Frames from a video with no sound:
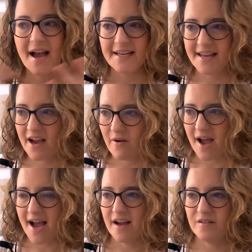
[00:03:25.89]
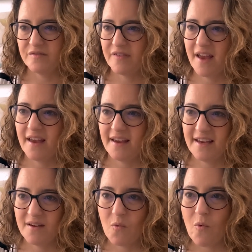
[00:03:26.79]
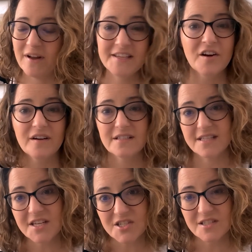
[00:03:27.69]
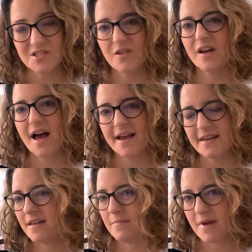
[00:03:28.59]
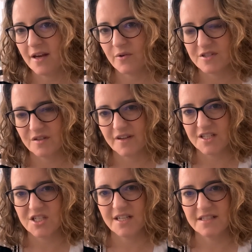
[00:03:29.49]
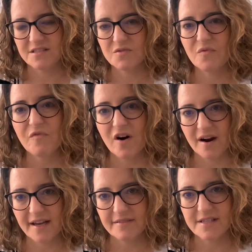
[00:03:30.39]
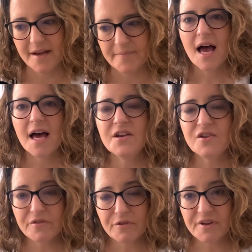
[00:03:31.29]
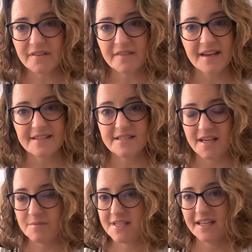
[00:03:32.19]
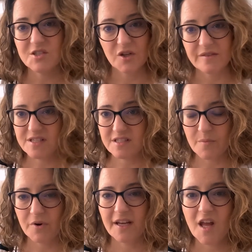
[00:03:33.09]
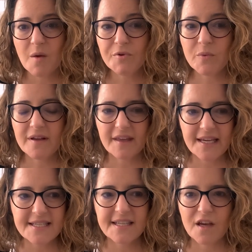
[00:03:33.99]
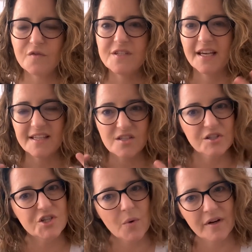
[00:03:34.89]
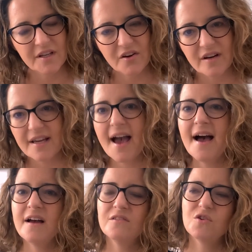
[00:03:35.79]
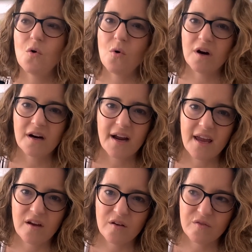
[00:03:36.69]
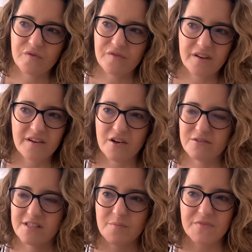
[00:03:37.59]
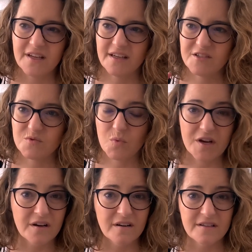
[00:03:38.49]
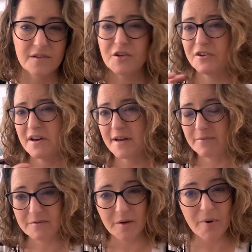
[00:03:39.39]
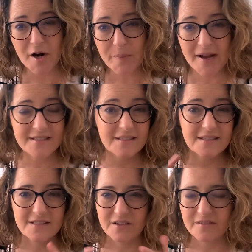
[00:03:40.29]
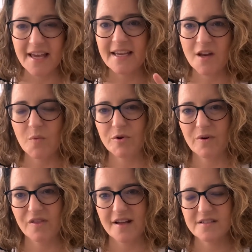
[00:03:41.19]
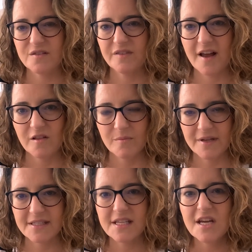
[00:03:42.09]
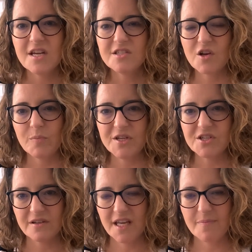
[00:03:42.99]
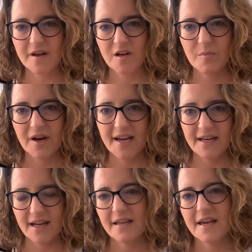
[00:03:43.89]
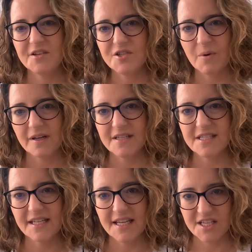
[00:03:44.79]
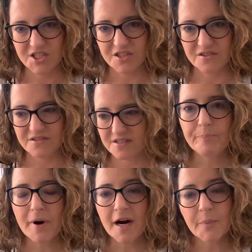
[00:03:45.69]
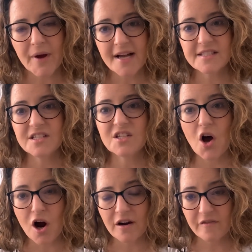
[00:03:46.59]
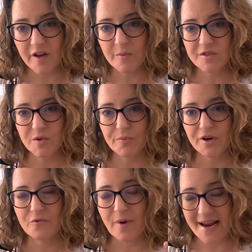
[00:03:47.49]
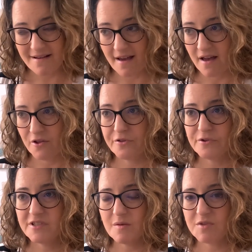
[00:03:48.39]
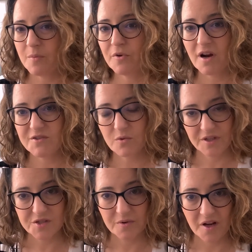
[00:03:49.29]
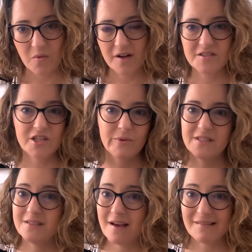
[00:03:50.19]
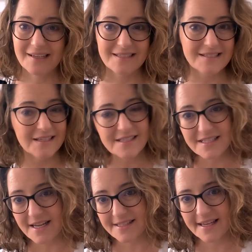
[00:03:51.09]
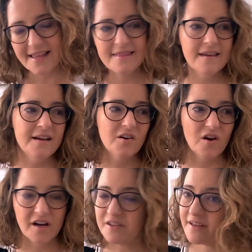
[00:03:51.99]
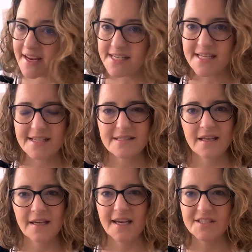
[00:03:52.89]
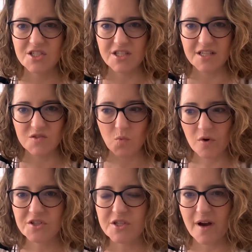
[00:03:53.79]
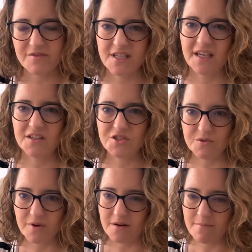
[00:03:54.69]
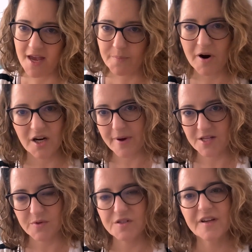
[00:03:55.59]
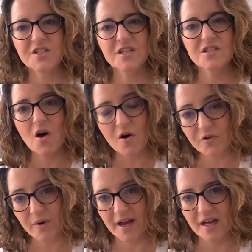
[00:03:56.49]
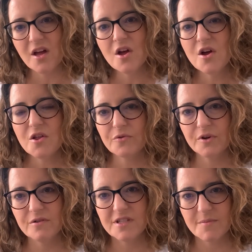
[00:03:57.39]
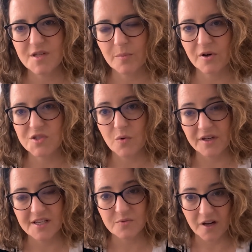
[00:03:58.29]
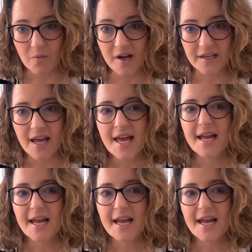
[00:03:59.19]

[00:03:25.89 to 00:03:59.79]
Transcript: I now have a 1-year extension so that I can make reservations far ahead of time. Another thing that that same ticket services number can help you with is if tickets aren't showing in your account, or if something is weird that you're not able to make park passes. They can help you with lots of different elements. So be sure to keep that number handy in case you run into any issues. Park passes are available to book right now through September of 2021. So it's not like a 60 days ahead thing or 180 days thing. It's just once you have tickets, you can make park pass reservations all the way through September 2021.